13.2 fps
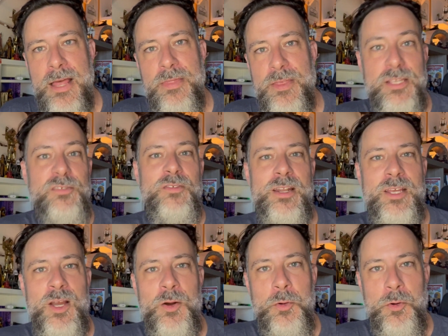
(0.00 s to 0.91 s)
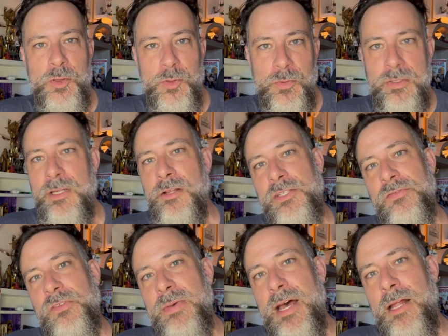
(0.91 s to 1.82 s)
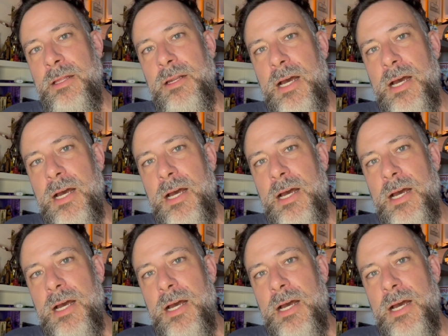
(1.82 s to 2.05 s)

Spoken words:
this video or the results of the ballot,